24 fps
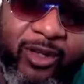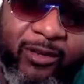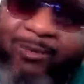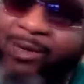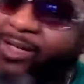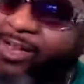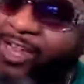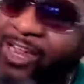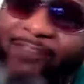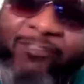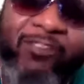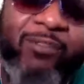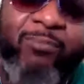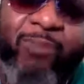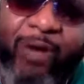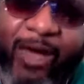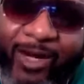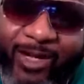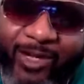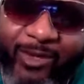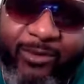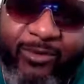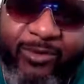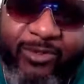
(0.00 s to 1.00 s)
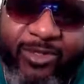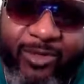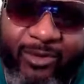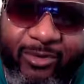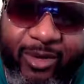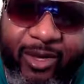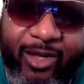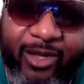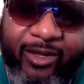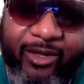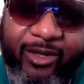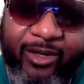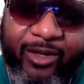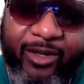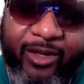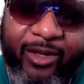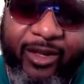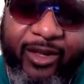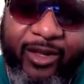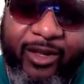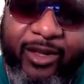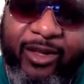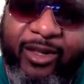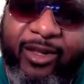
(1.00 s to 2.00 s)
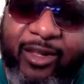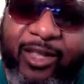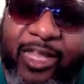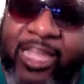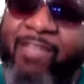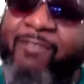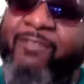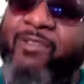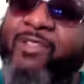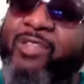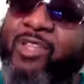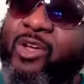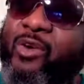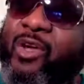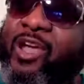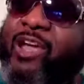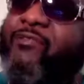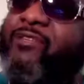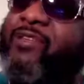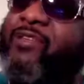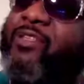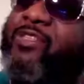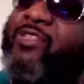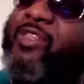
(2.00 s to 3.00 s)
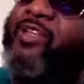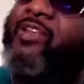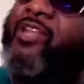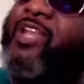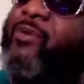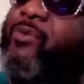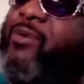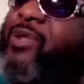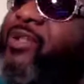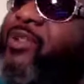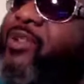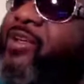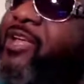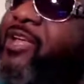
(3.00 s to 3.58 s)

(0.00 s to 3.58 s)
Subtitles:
about everybody who was great. Even though everything that we